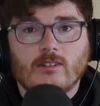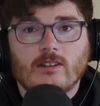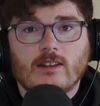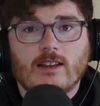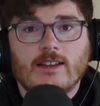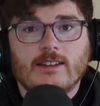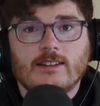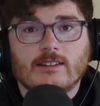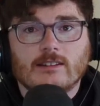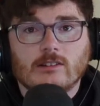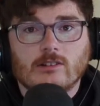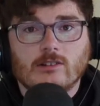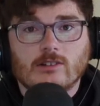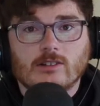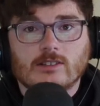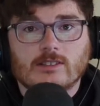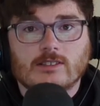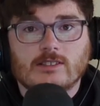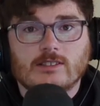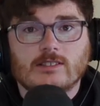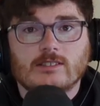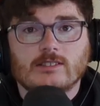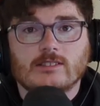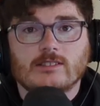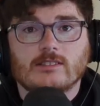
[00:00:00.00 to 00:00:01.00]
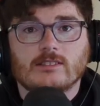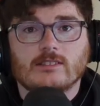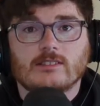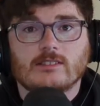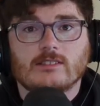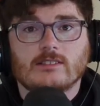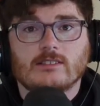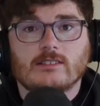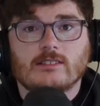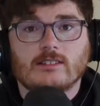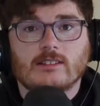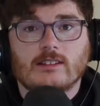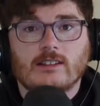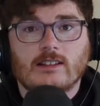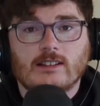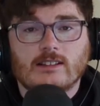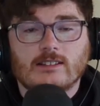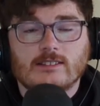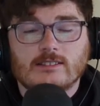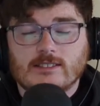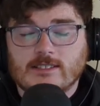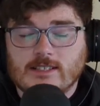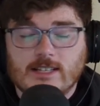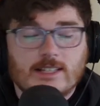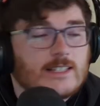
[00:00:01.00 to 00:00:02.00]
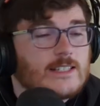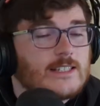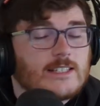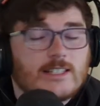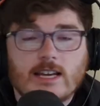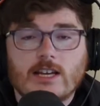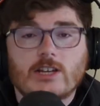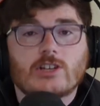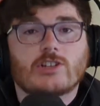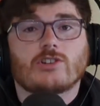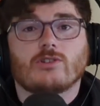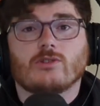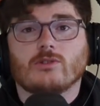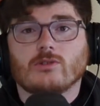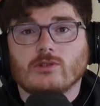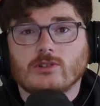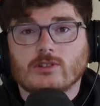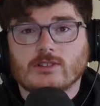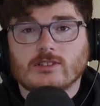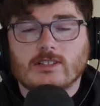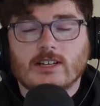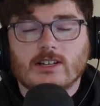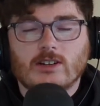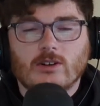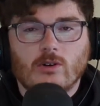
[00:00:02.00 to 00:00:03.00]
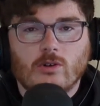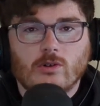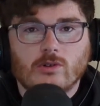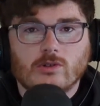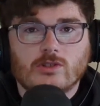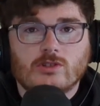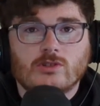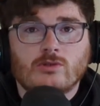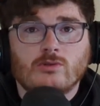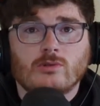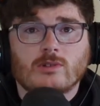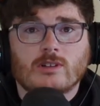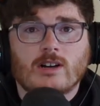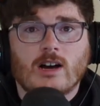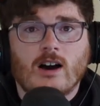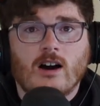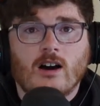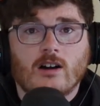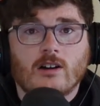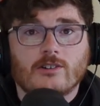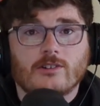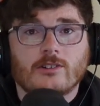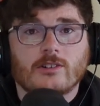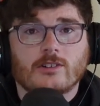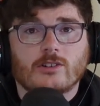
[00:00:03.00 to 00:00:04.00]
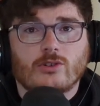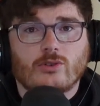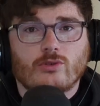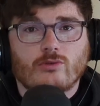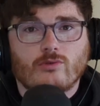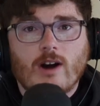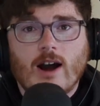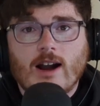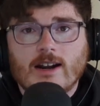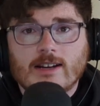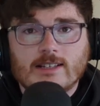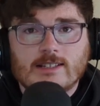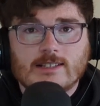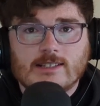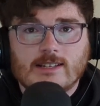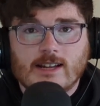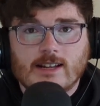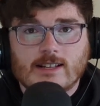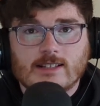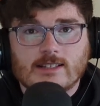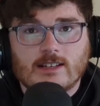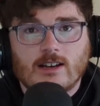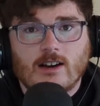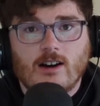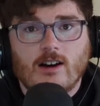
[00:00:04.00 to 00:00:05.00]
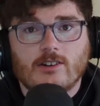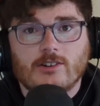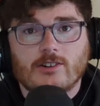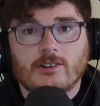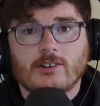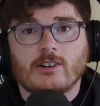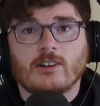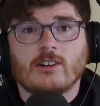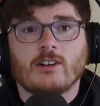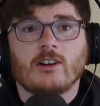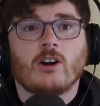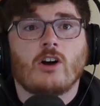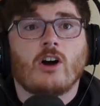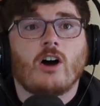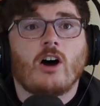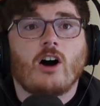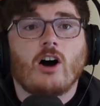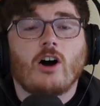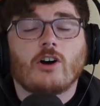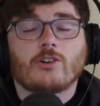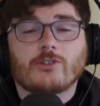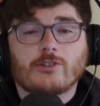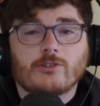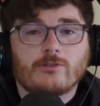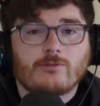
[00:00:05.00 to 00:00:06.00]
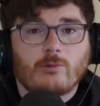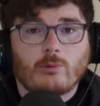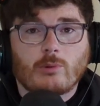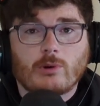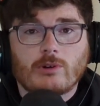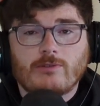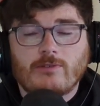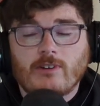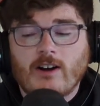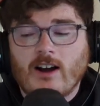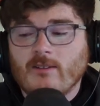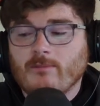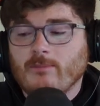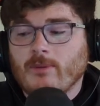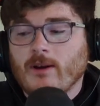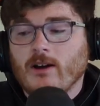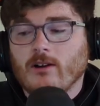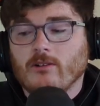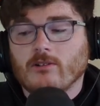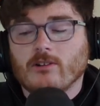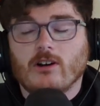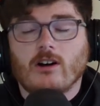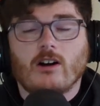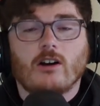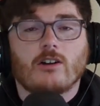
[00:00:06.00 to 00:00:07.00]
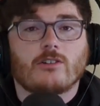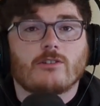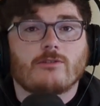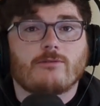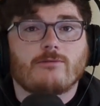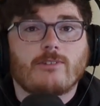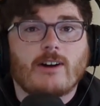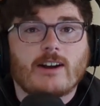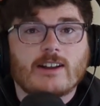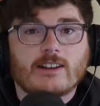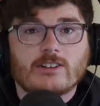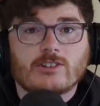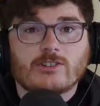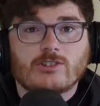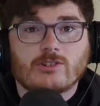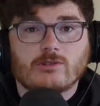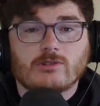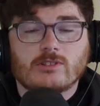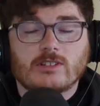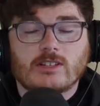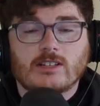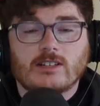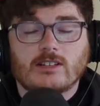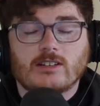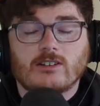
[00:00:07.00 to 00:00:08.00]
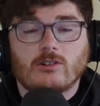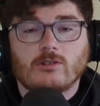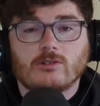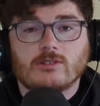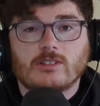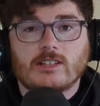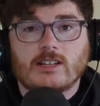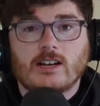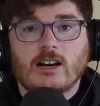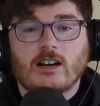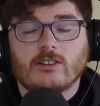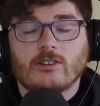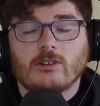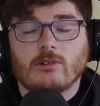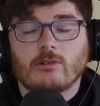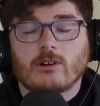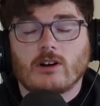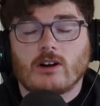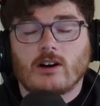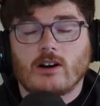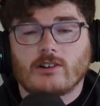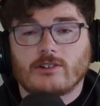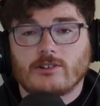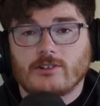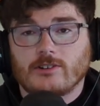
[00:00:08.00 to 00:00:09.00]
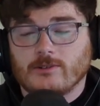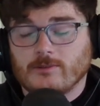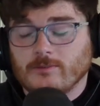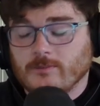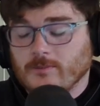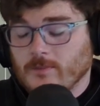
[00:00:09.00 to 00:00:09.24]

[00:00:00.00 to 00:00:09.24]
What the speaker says: and looks sensational, looks like old school Conor, karate stance Conor, 145-pound Conor, fighting Jose Aldo Conor,